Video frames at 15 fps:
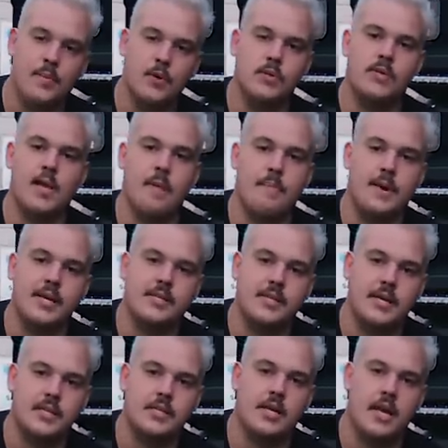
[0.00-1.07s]
Bilstein
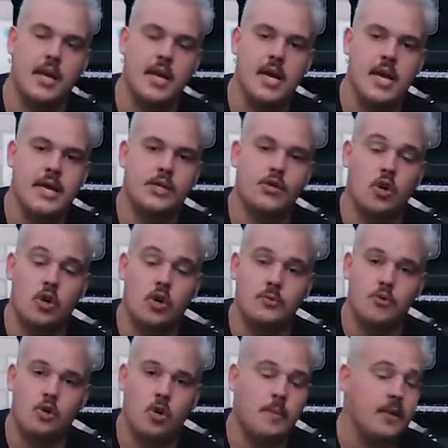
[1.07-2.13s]
B60 shock
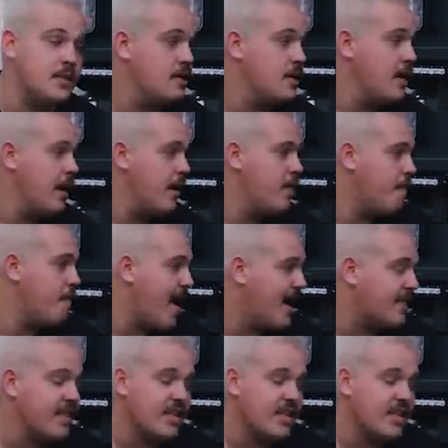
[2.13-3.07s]
absorbers in the back.